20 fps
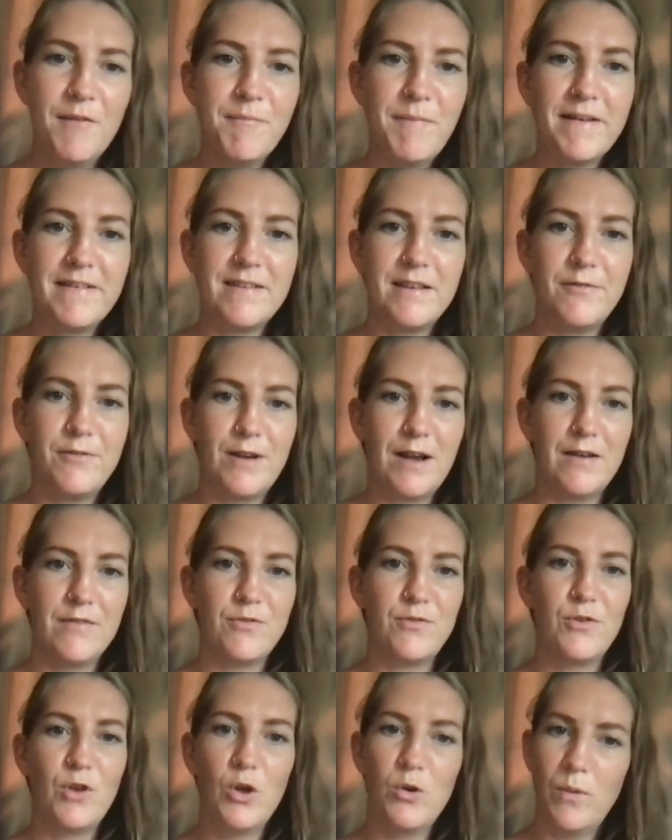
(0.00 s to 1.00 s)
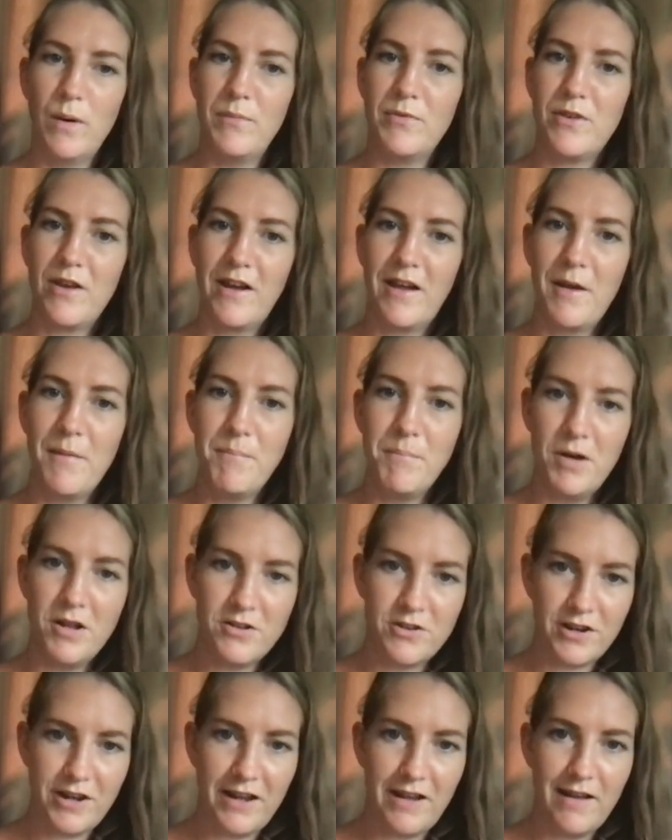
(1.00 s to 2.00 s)
Best if you have no website and
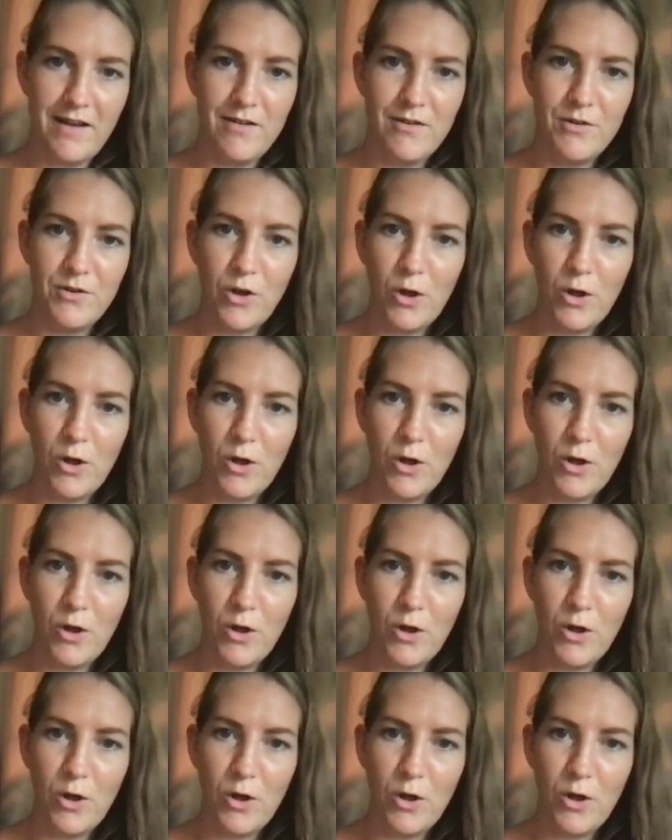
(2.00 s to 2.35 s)
budget,